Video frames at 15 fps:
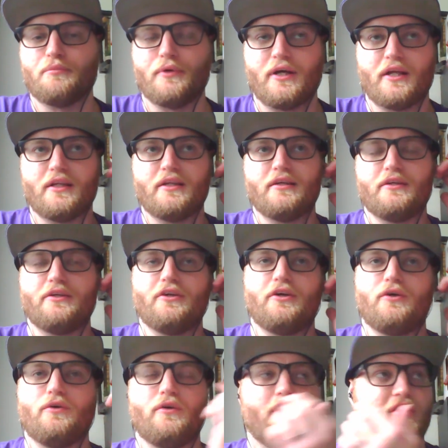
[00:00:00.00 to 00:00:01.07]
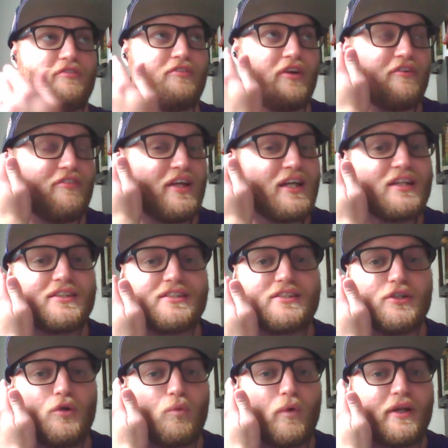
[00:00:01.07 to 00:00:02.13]
but if they can
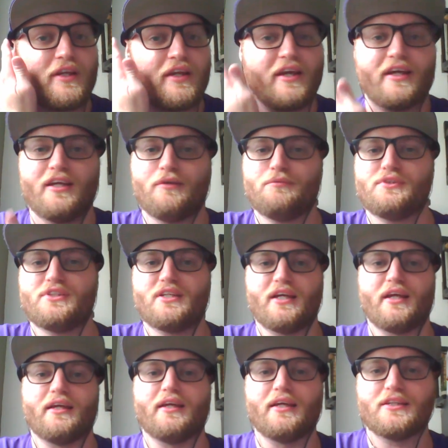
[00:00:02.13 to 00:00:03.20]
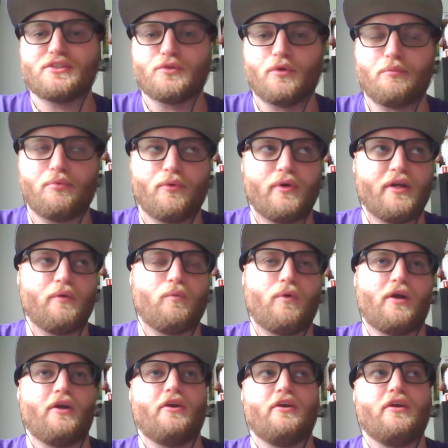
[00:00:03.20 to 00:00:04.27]
still win games and get to a point
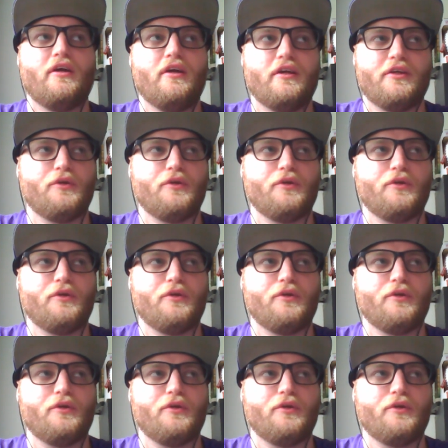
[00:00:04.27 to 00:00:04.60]
where